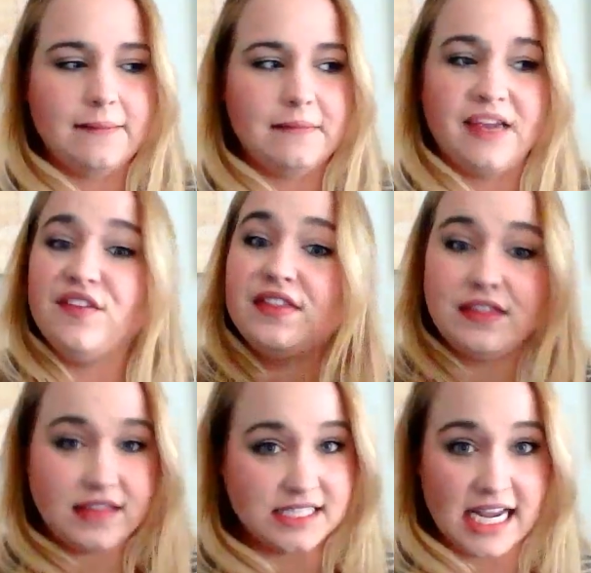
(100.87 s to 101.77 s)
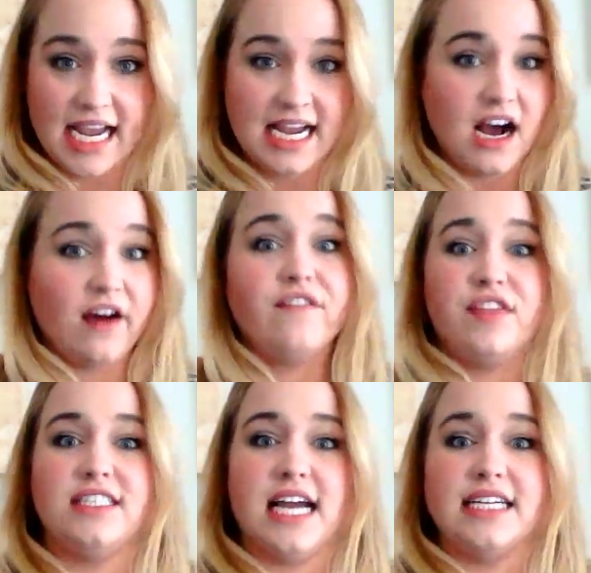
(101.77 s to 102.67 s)
Even the day of the
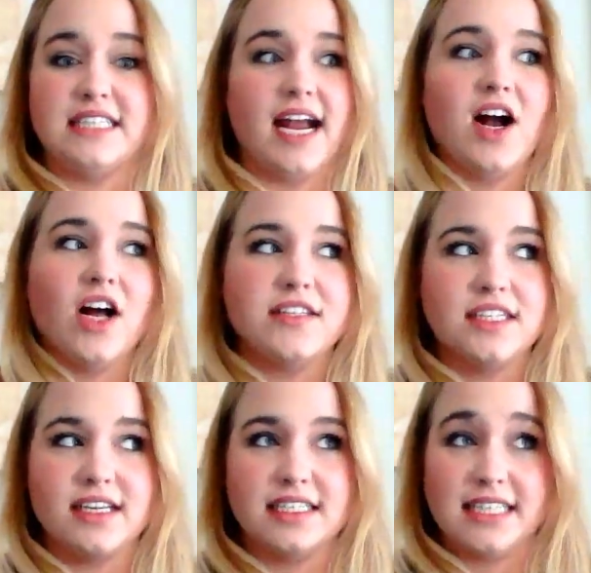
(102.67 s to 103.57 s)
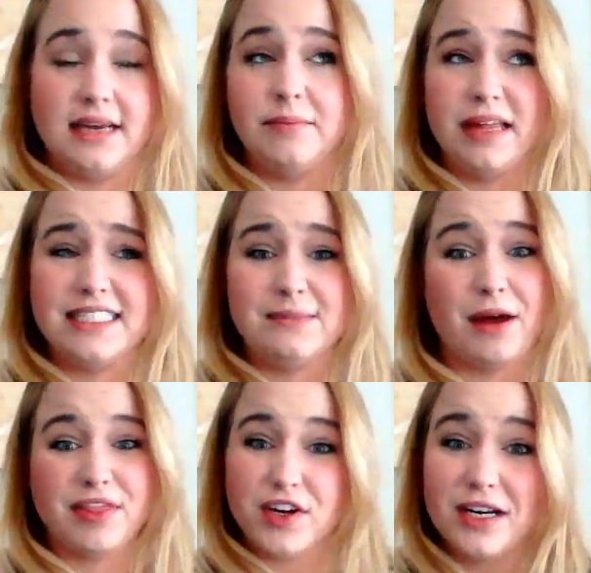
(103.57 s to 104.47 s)
test, I got to the exam place about
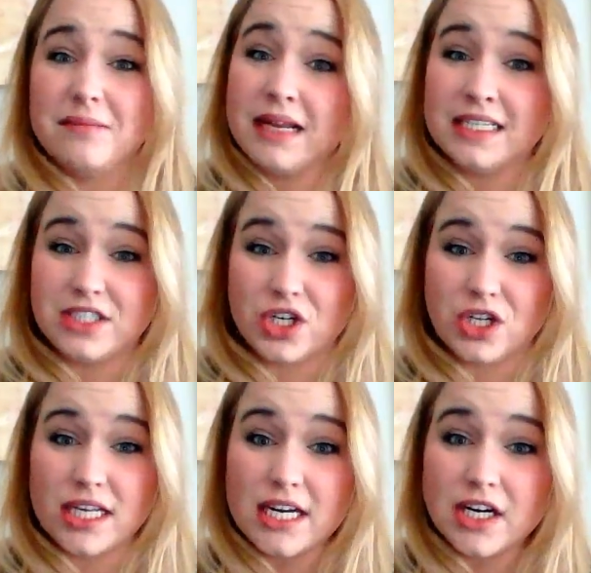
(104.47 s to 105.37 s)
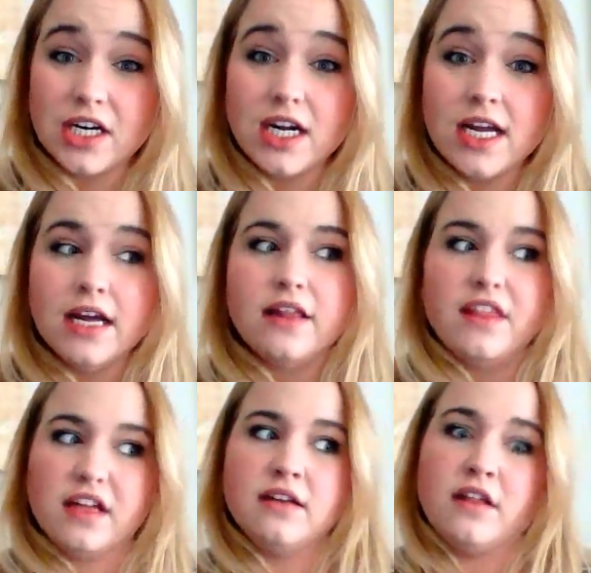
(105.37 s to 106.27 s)
30 minutes earlier
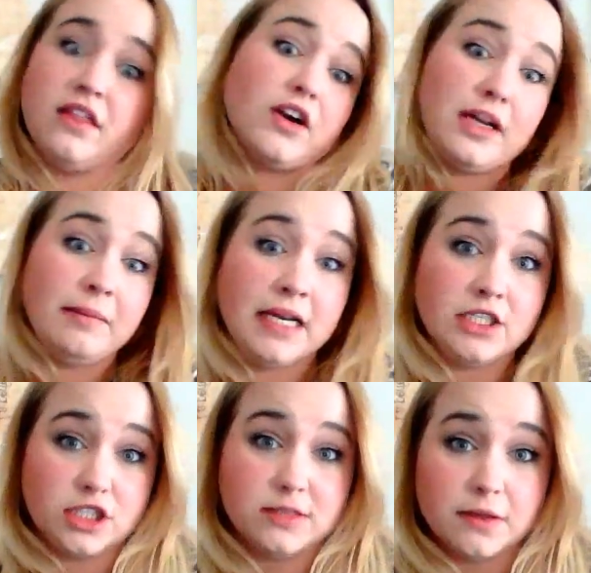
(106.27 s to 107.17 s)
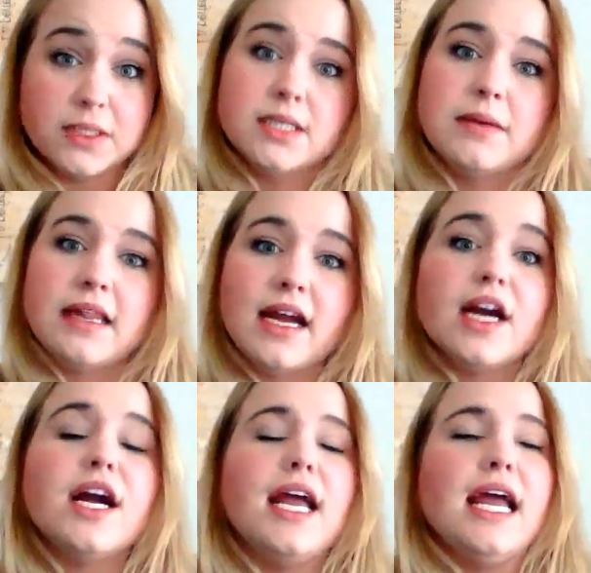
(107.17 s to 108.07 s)
than the 30 minutes you're supposed to be there,
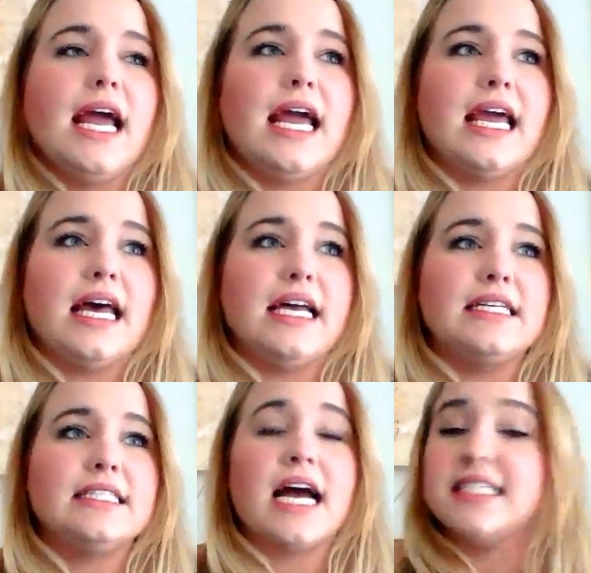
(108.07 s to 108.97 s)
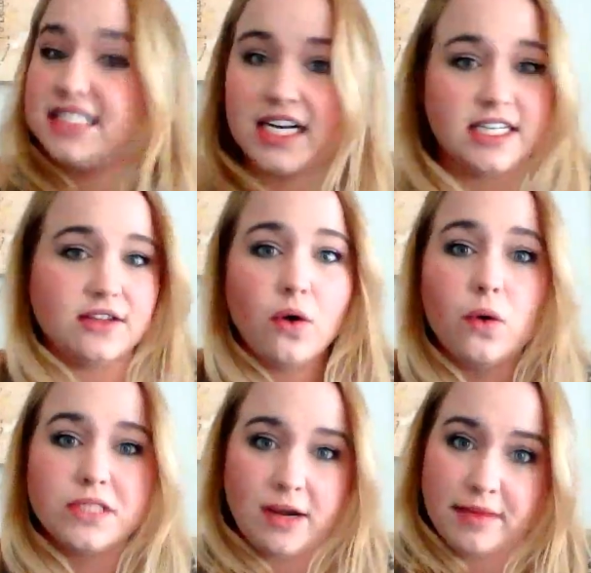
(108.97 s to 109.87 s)
and I studied the whole
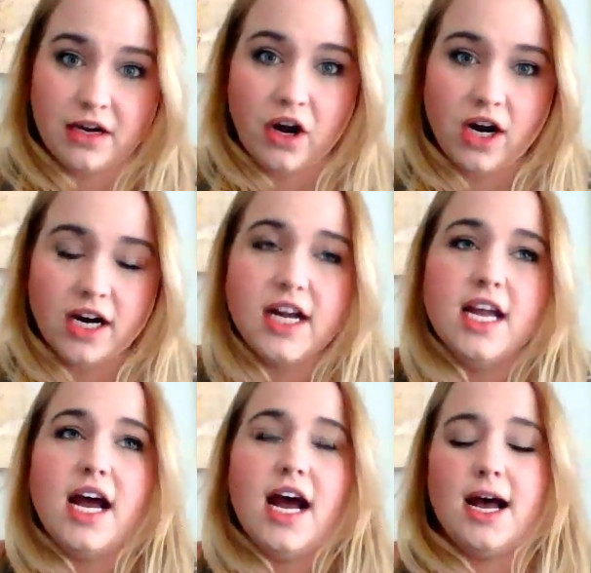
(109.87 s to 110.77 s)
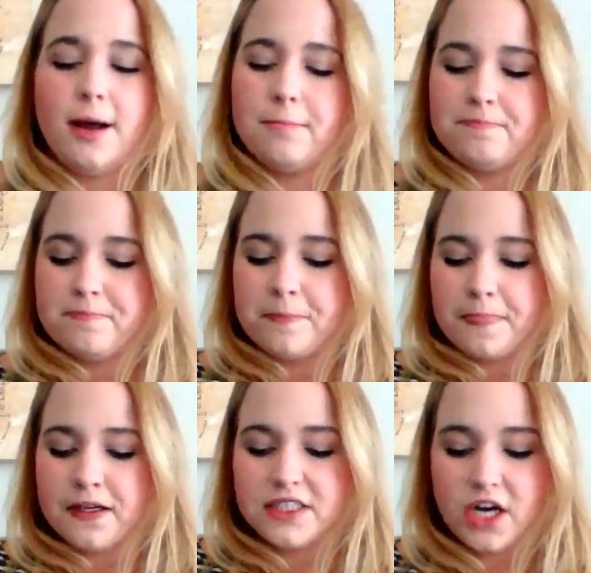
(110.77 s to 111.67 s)
time in the car.
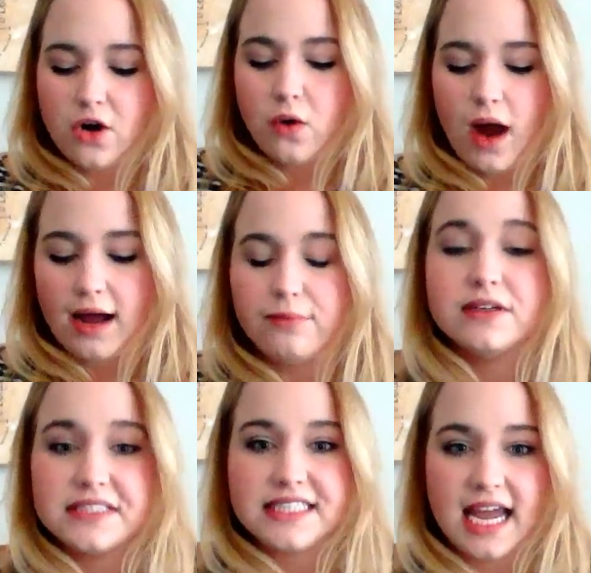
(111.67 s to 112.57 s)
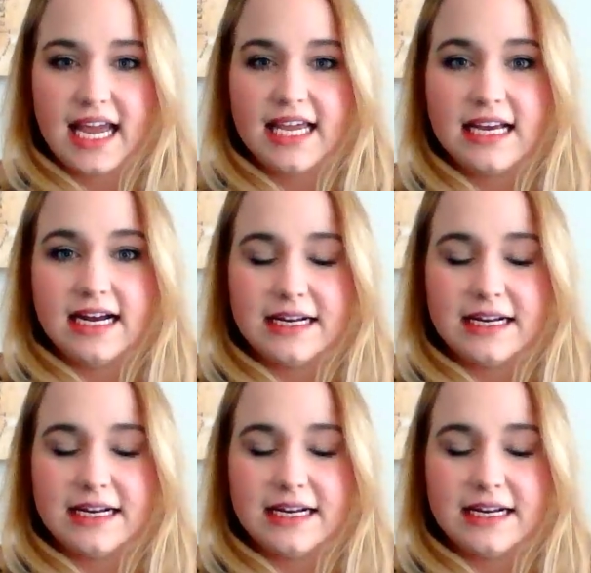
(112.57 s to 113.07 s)
So I will say